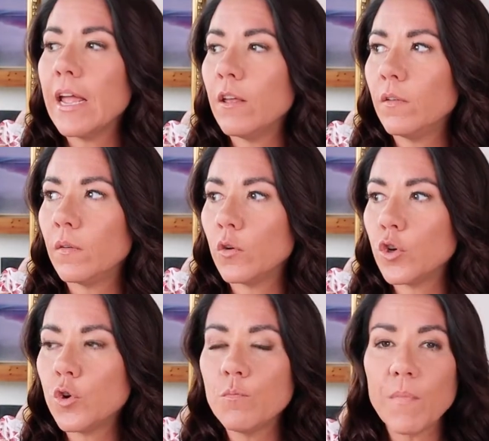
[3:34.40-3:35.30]
is
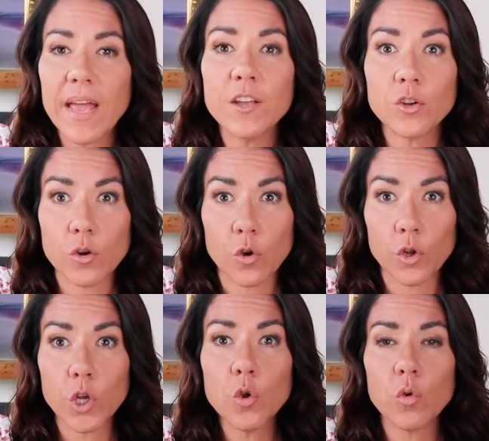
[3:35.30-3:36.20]
to make sure
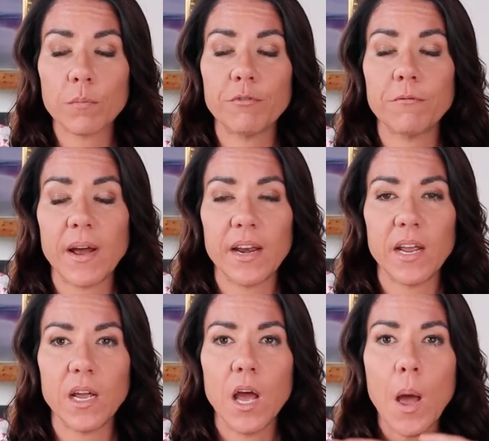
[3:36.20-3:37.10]
you are
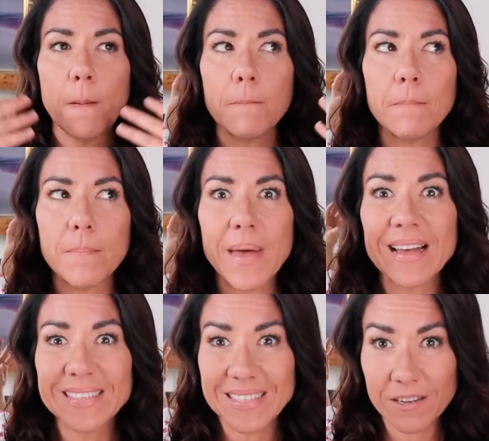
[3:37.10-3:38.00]
providing
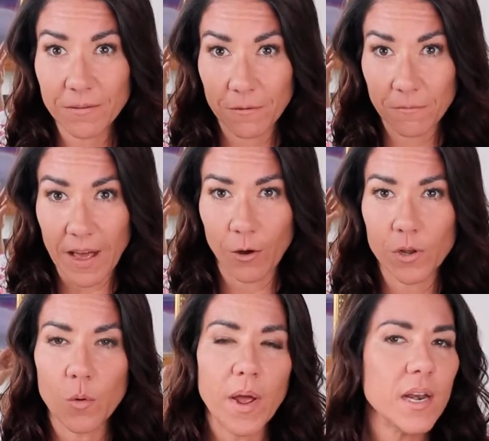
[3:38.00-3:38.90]
massive
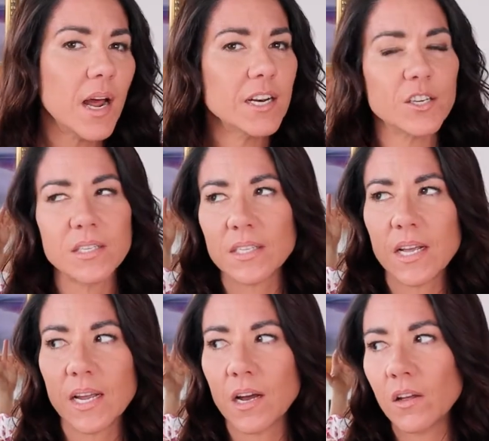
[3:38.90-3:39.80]
value, and not just
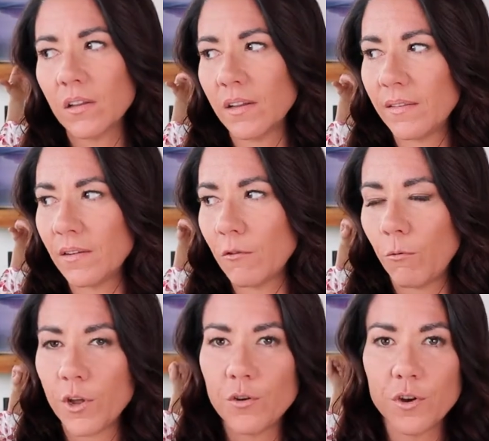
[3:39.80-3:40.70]
like a list of
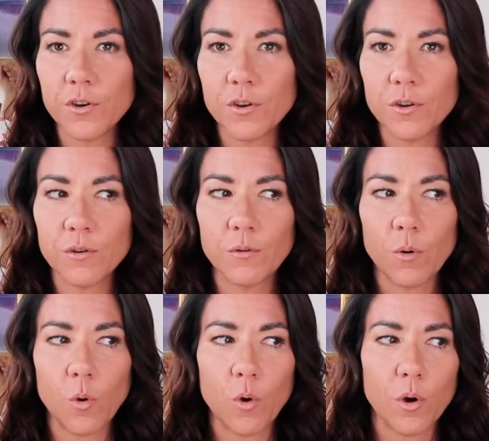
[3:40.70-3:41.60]
what you can
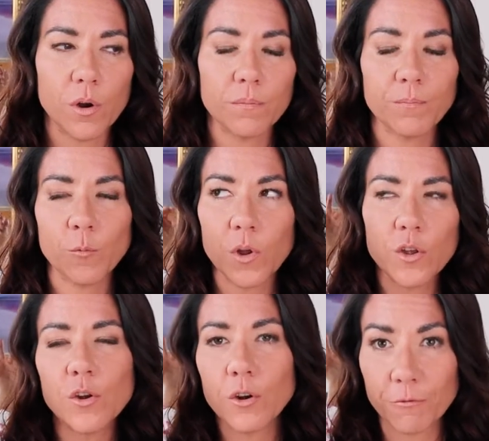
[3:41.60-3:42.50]
do or what you
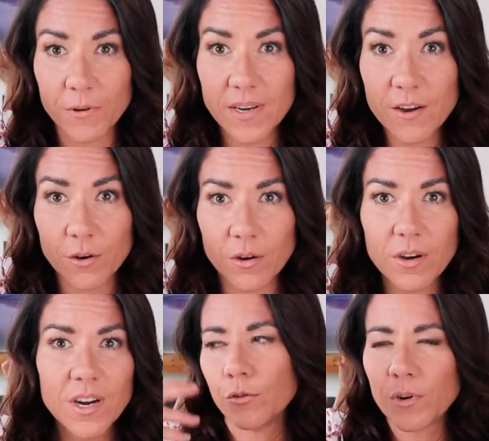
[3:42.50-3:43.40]
can cook for
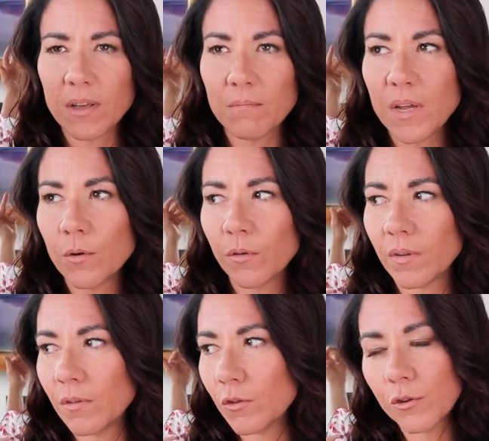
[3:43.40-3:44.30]
dinner, 30 meals
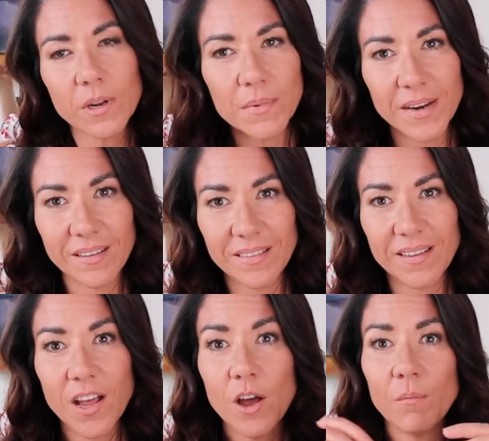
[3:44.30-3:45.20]
in 30 minutes,
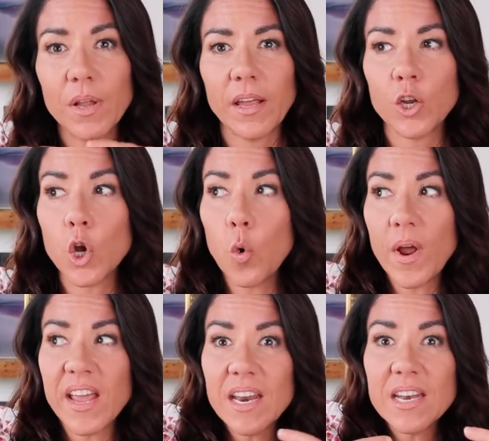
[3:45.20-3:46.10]
but like
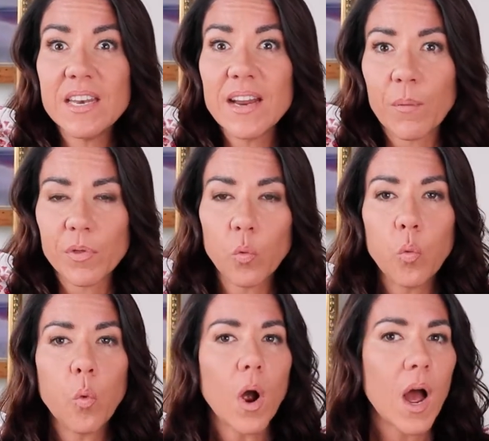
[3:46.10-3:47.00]
go in depth.
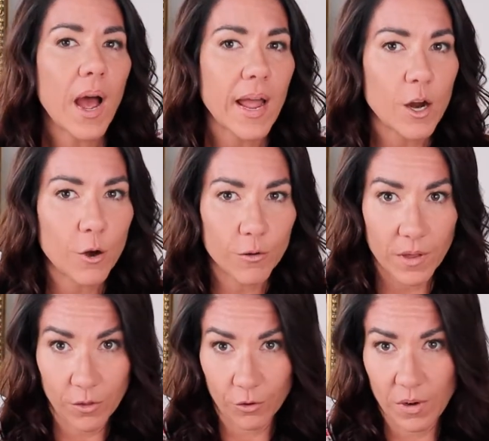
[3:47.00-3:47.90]
Why are
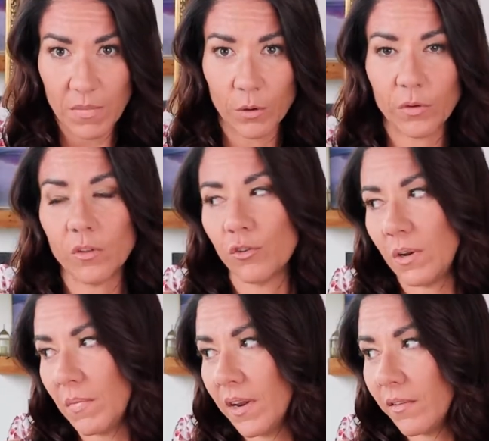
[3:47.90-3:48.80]
they 30 meals in
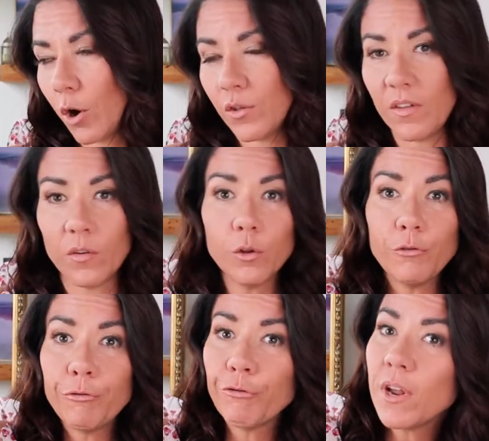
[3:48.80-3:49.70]
30 minutes? Are these
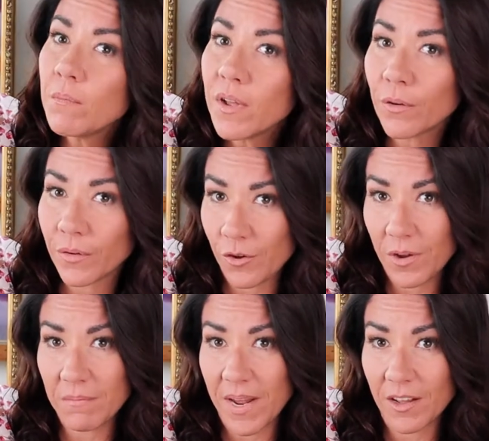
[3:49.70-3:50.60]
gluten-free meals that you
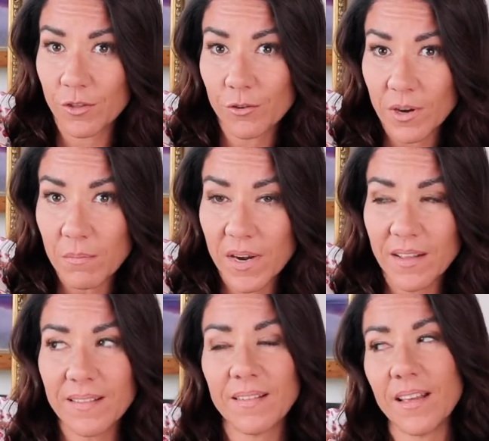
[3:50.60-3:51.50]
can make in 30
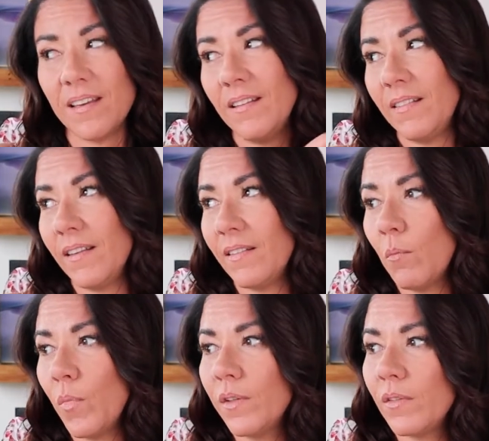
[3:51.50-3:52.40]
minutes? Is this a
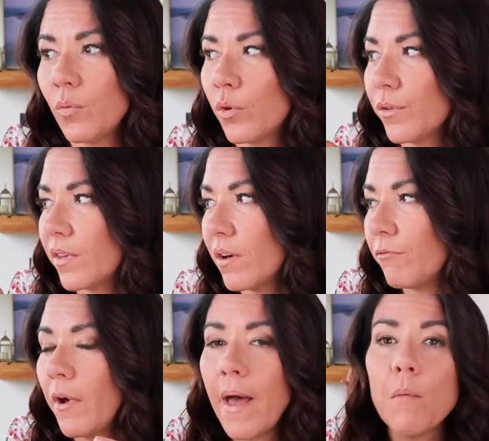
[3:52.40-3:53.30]
month's worth
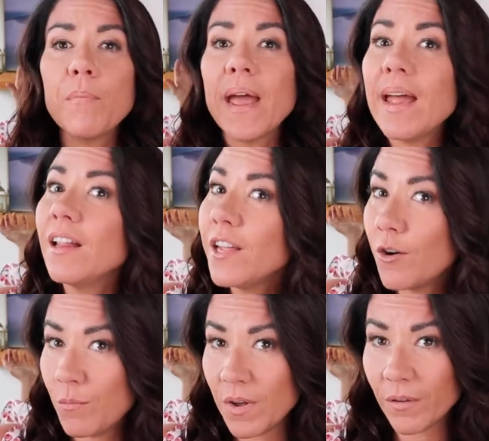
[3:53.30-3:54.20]
of
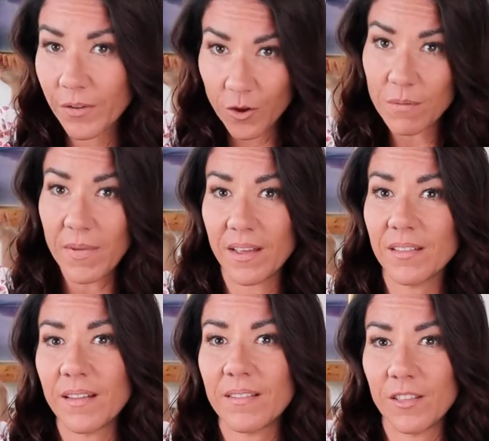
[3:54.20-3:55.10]
paleo meals that you can make
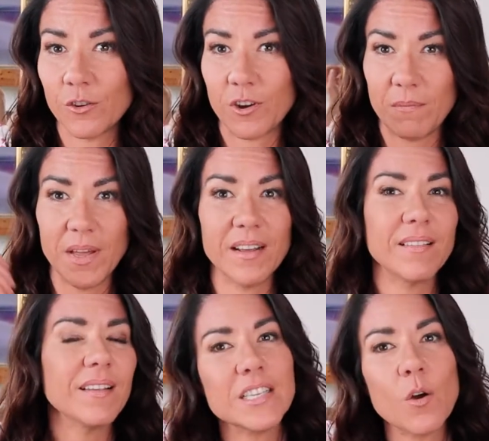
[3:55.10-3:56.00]
in less than 30
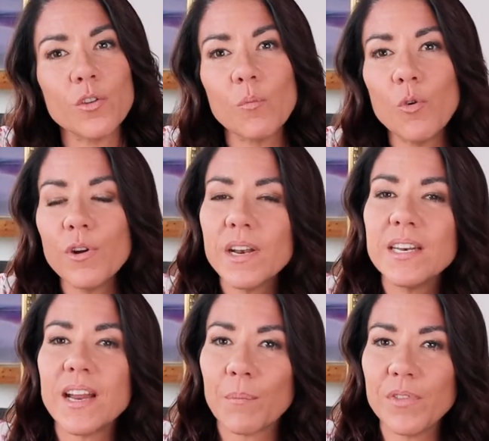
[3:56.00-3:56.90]
minutes? So the more
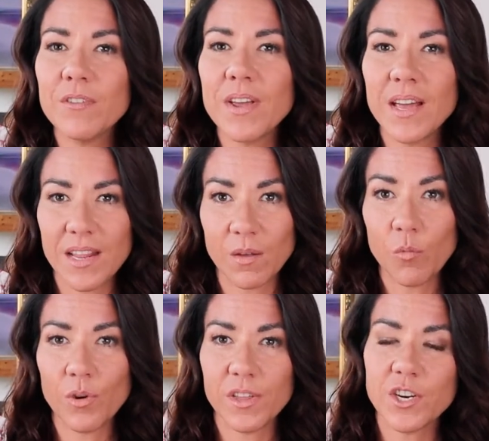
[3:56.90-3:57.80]
in depth you get and the
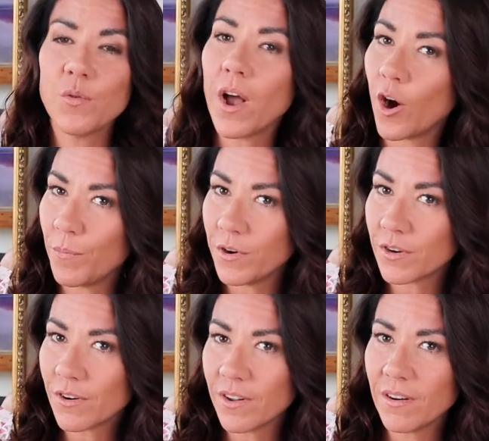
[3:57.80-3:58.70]
more that you help your
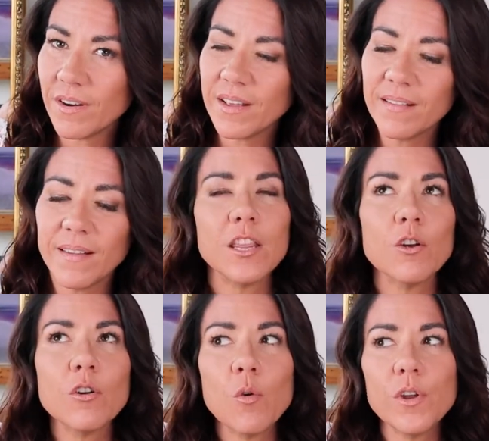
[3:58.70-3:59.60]
target audience,
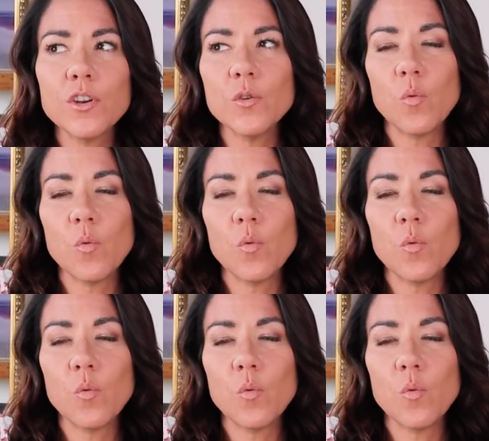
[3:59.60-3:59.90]
they're going to